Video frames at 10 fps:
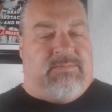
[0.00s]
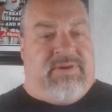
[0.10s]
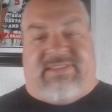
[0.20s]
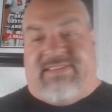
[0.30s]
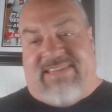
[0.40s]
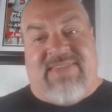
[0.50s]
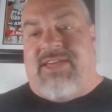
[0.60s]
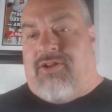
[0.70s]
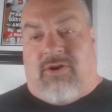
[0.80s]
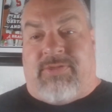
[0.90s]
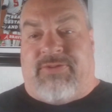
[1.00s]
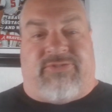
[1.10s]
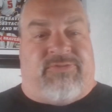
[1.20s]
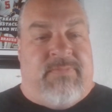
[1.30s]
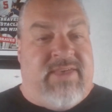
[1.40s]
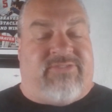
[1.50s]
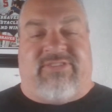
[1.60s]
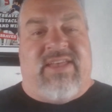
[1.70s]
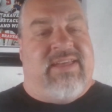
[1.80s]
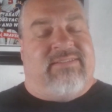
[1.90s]
But to say that Arthur
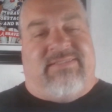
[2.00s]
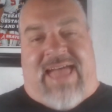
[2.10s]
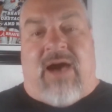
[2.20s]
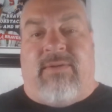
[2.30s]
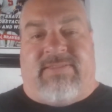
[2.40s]
Smith's down